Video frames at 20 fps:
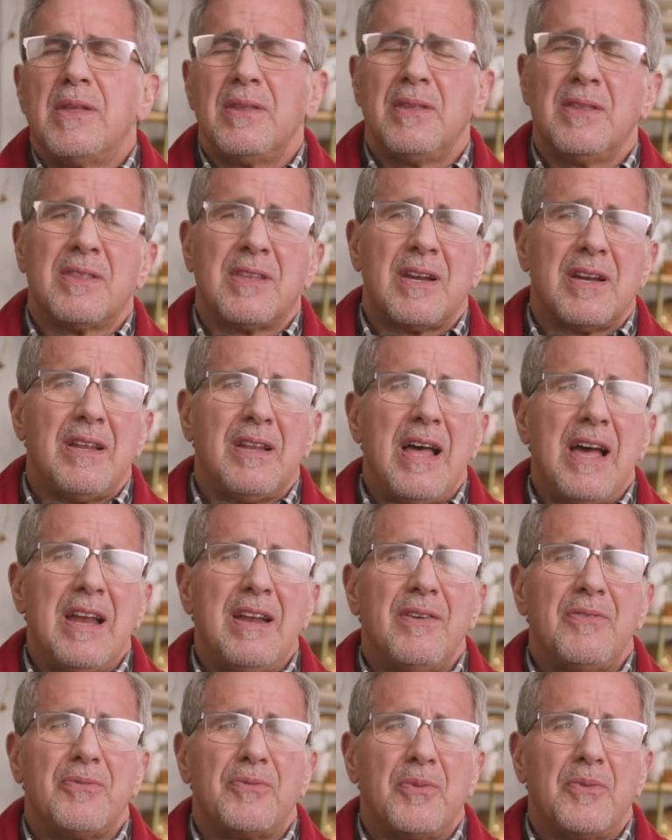that a lot
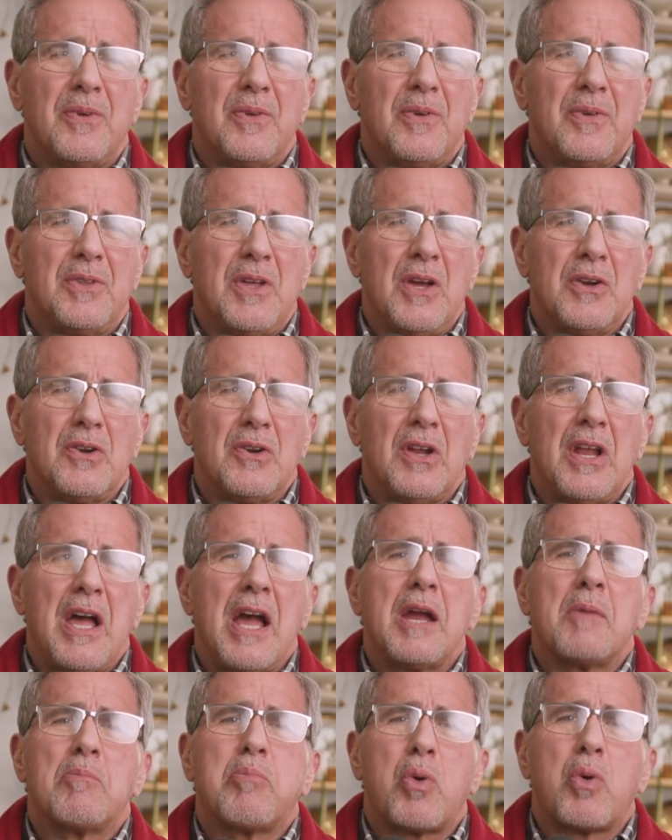of the
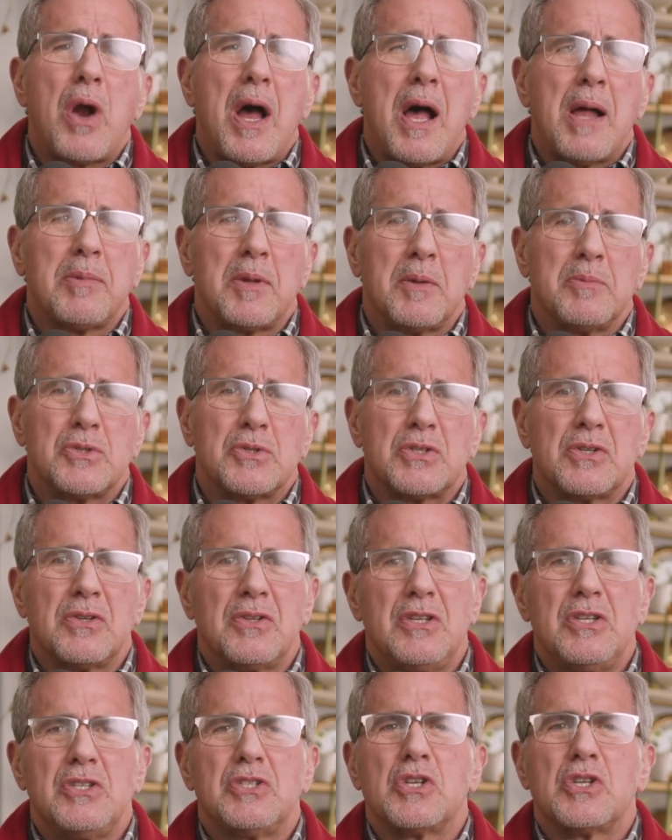underlying problems to
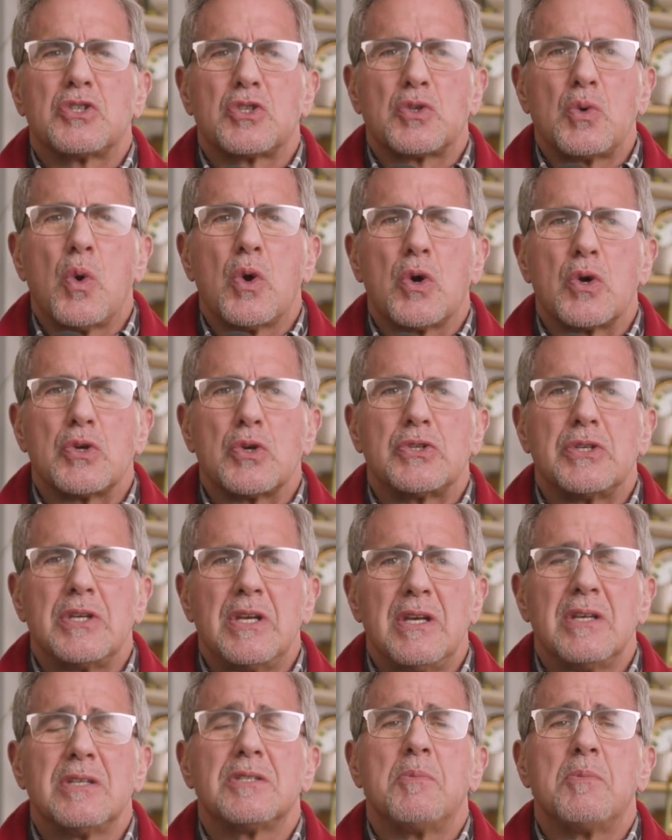these disorders
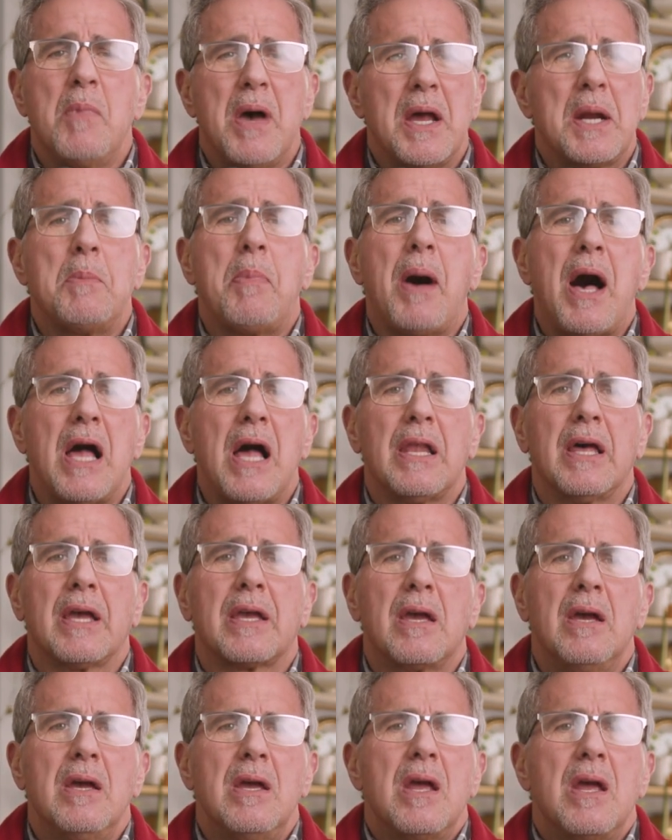is
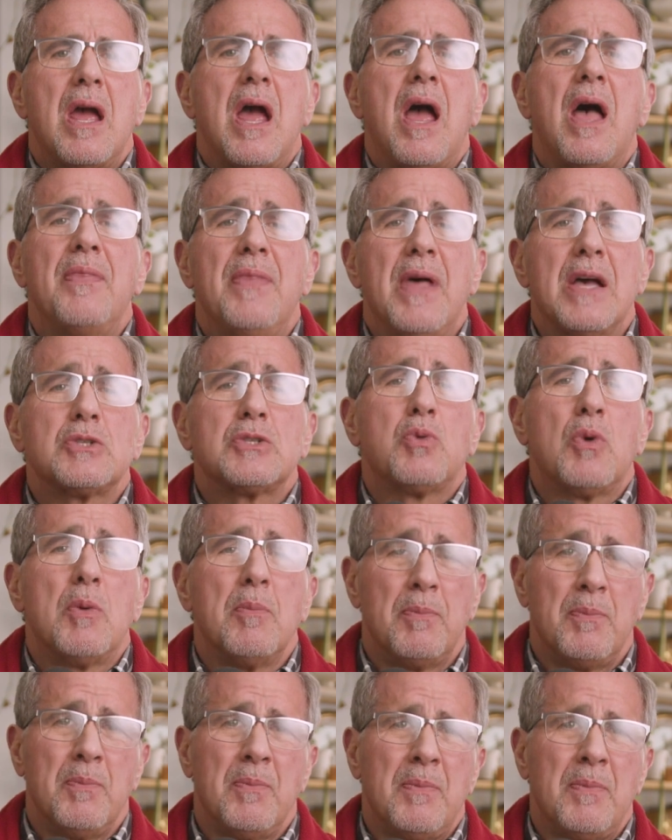metabolic, and that's where
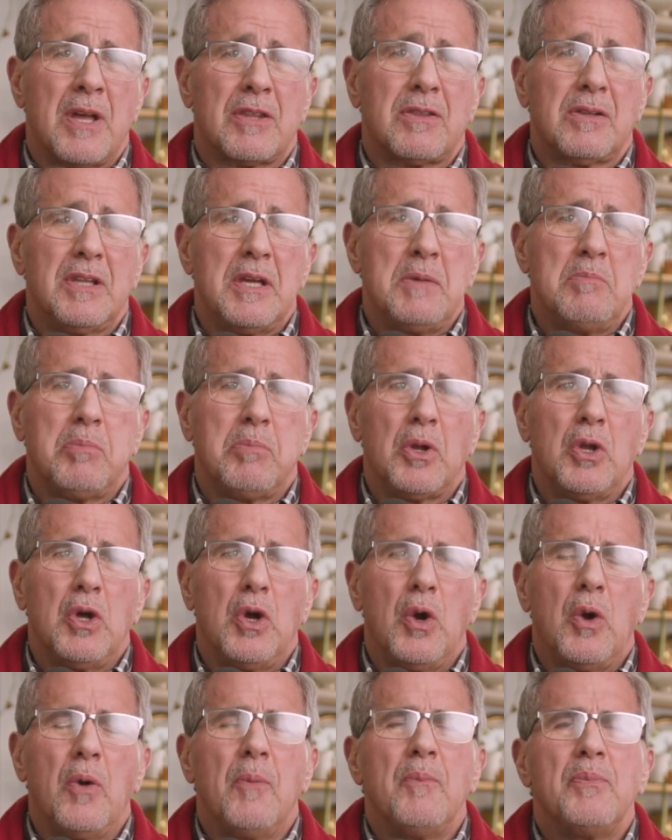methylene
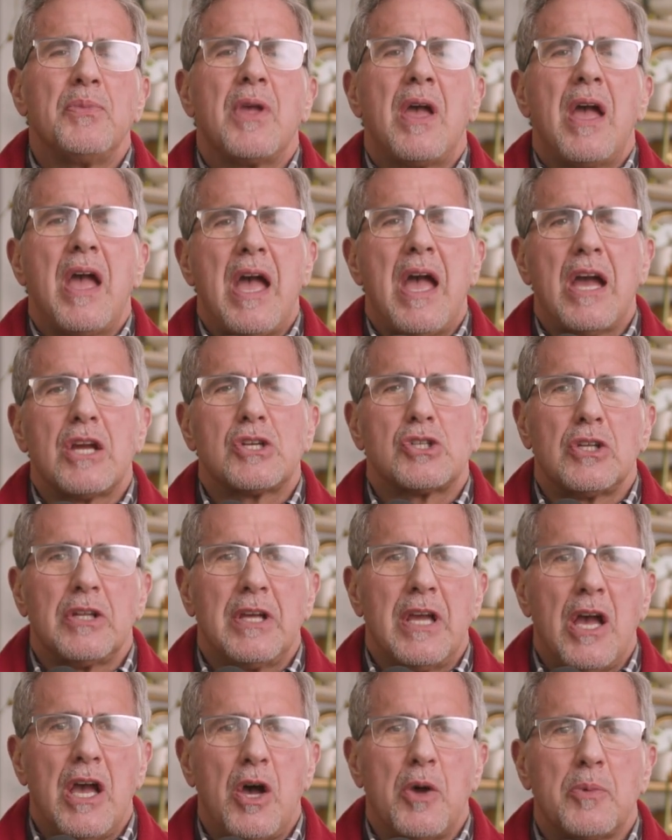blue
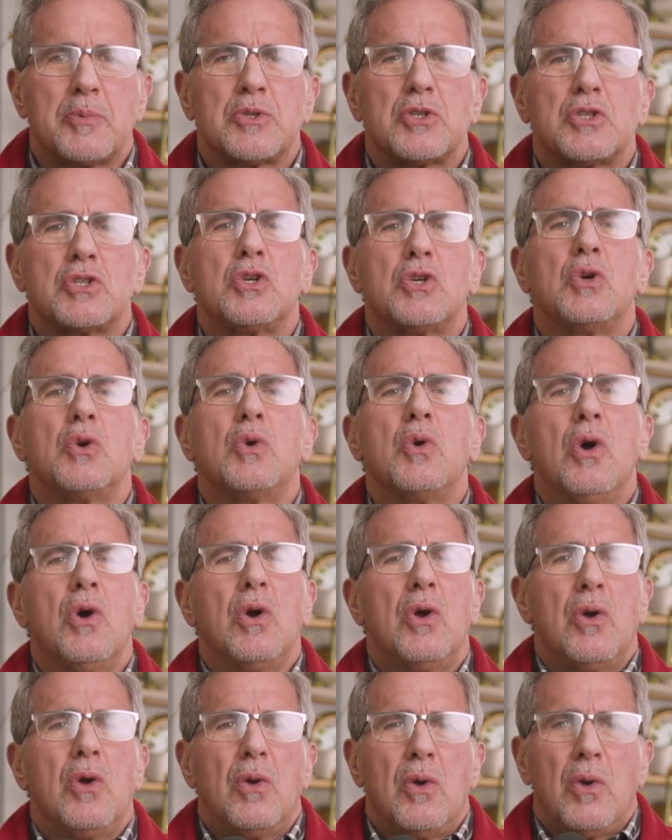actually helps to
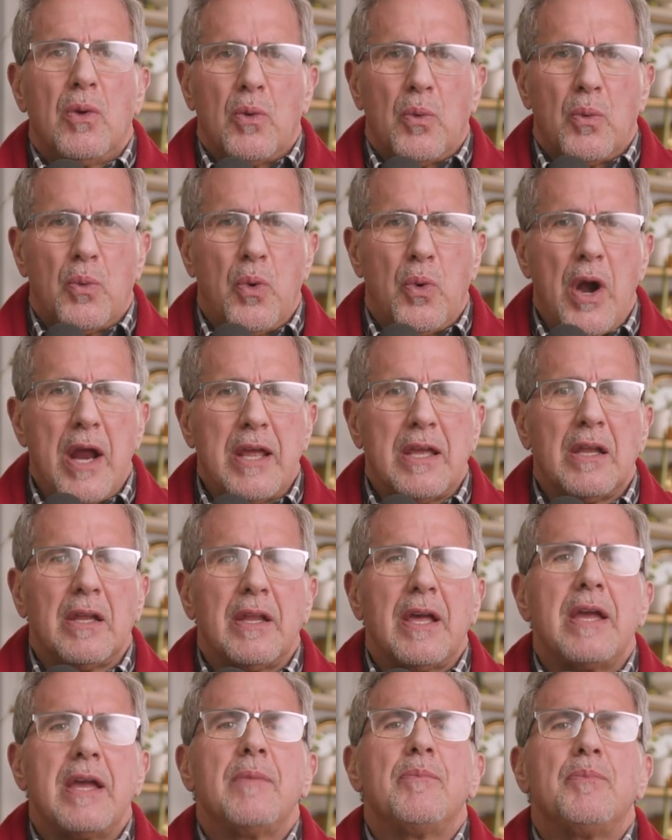
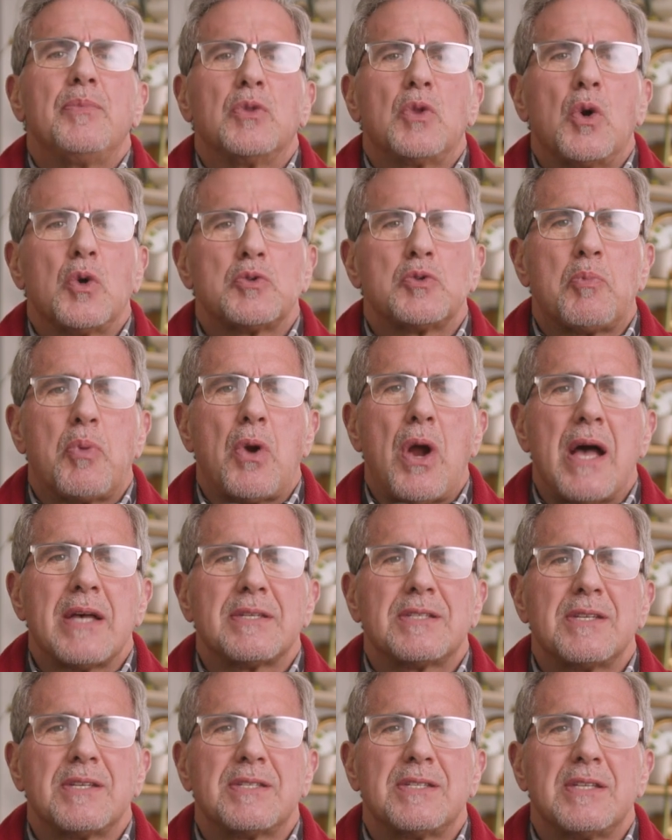regulate those
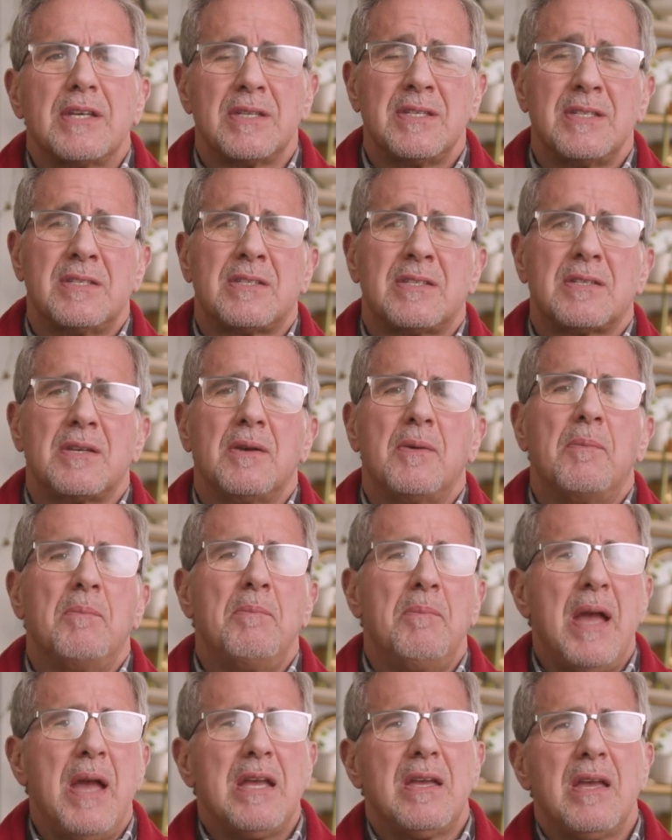processes,
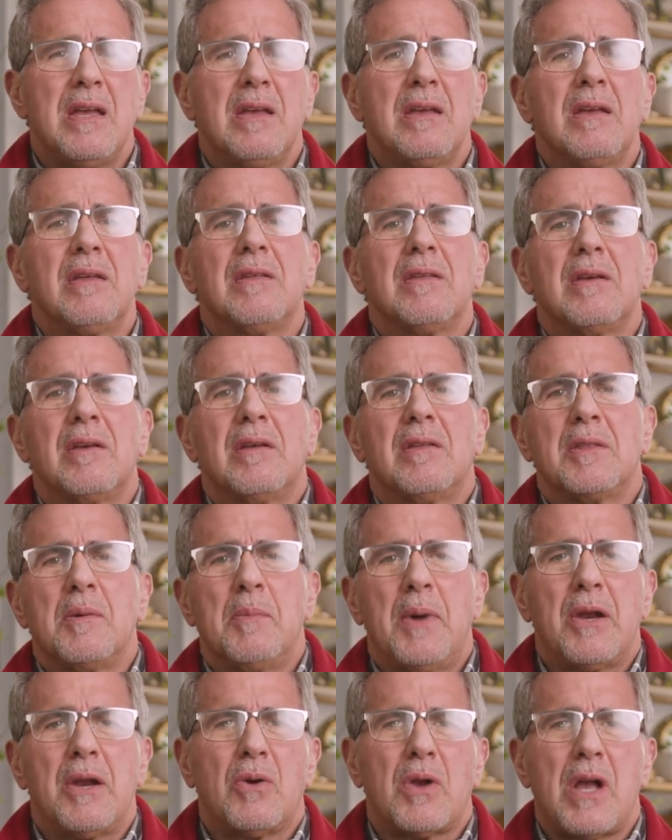making the
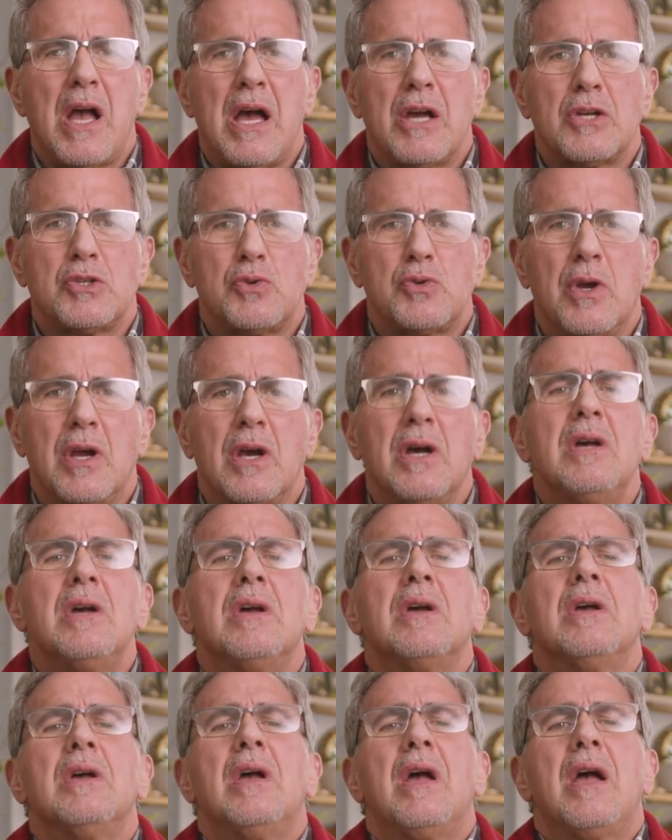mitochondria
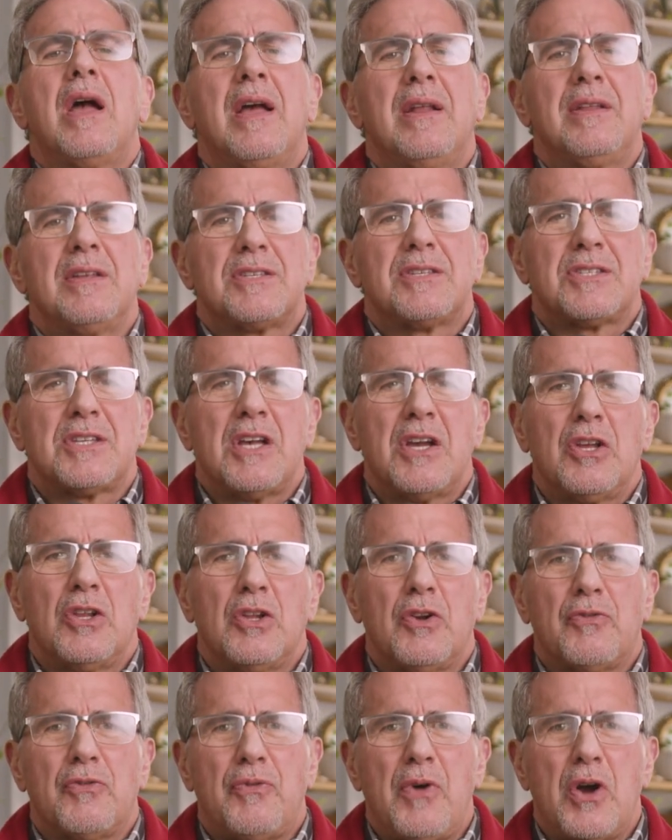and the
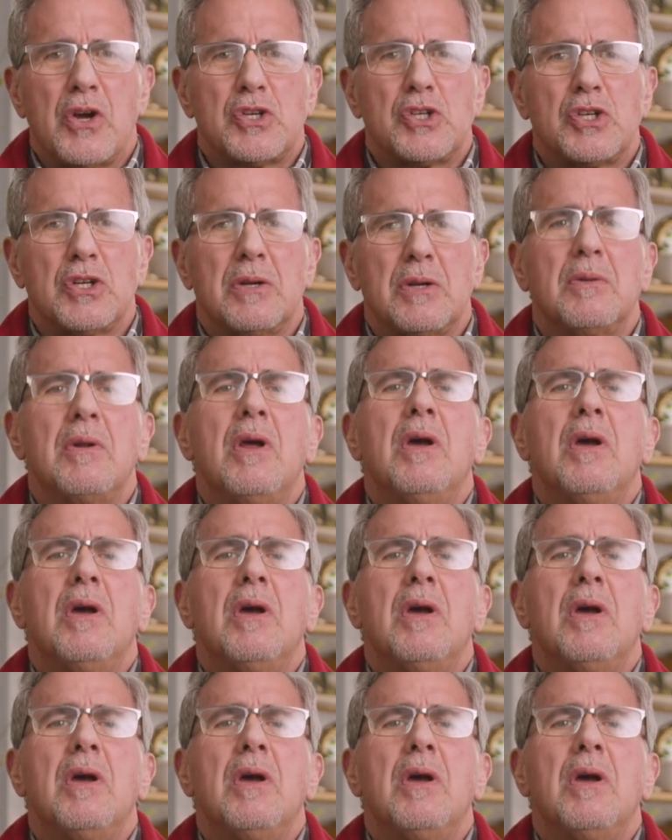cellular function